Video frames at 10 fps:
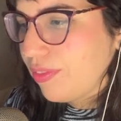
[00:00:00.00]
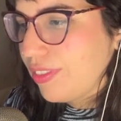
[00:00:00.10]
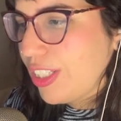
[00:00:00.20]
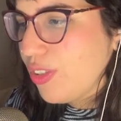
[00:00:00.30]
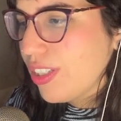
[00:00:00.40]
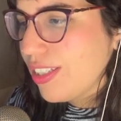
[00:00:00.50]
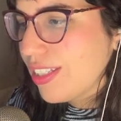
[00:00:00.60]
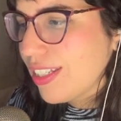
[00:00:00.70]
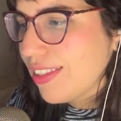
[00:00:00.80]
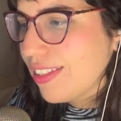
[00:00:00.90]
that you can
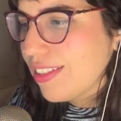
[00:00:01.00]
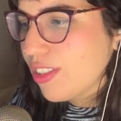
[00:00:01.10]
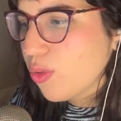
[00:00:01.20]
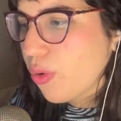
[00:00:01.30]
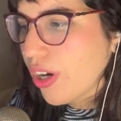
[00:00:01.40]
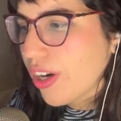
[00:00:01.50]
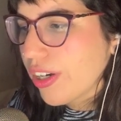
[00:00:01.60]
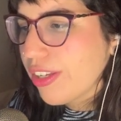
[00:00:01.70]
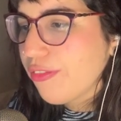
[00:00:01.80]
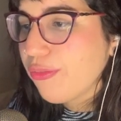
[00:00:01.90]
see this square
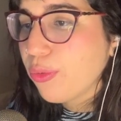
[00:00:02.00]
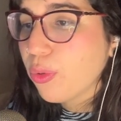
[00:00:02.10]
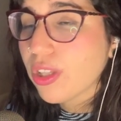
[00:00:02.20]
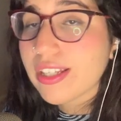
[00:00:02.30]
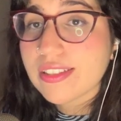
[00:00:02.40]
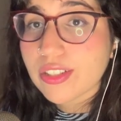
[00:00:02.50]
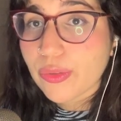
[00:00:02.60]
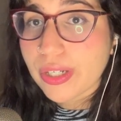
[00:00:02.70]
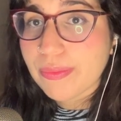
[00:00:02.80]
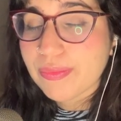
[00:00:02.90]
in full
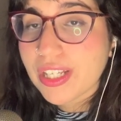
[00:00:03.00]
screen.